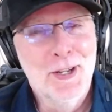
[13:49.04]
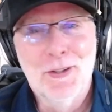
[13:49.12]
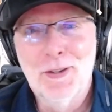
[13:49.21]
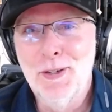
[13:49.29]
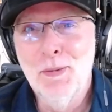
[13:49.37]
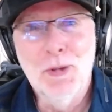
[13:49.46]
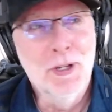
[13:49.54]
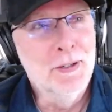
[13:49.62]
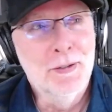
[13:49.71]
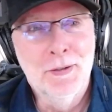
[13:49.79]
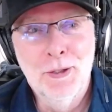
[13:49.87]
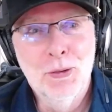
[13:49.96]

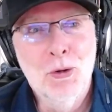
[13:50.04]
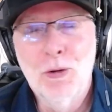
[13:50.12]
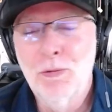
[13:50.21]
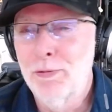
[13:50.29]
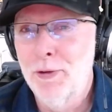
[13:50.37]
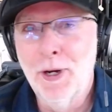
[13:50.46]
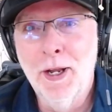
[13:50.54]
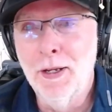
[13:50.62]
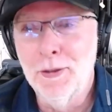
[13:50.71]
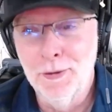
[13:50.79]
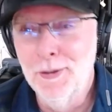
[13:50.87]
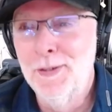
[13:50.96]
something you won't forget.